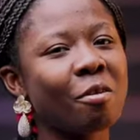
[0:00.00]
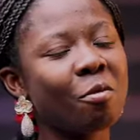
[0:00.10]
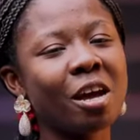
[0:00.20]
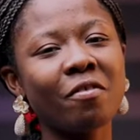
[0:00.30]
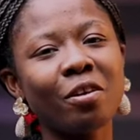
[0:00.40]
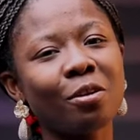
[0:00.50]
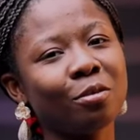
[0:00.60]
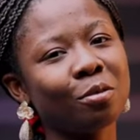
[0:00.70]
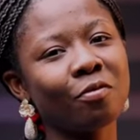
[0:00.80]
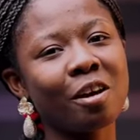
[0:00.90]
We have a
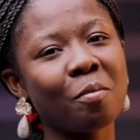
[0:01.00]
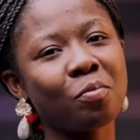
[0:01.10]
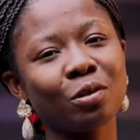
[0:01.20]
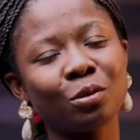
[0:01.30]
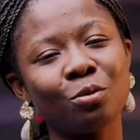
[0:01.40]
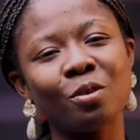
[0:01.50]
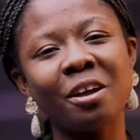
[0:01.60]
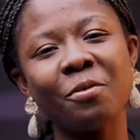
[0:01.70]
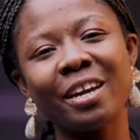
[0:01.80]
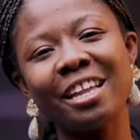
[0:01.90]
lot of Apostle
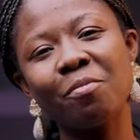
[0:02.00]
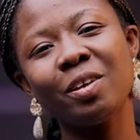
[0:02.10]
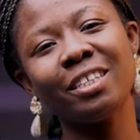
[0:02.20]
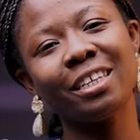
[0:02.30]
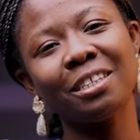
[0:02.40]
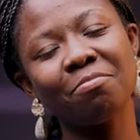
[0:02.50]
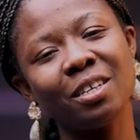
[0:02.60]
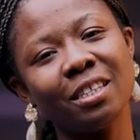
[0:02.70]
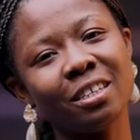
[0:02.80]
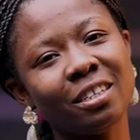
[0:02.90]
Eric Nyamekye's
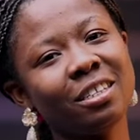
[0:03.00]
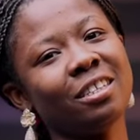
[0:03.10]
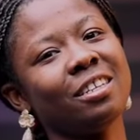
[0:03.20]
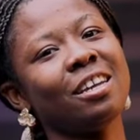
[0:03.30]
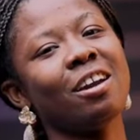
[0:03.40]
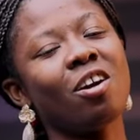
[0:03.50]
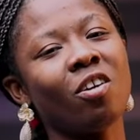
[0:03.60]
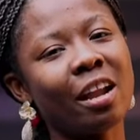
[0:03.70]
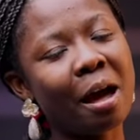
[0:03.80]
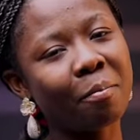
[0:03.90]
message
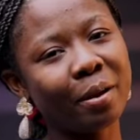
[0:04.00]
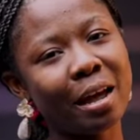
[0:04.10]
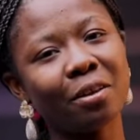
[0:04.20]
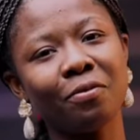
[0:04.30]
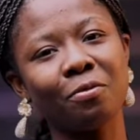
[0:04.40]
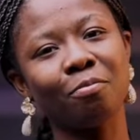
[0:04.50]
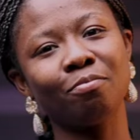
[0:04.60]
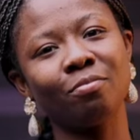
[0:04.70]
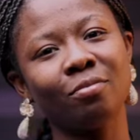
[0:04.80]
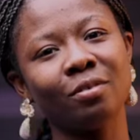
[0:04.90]
on our platform.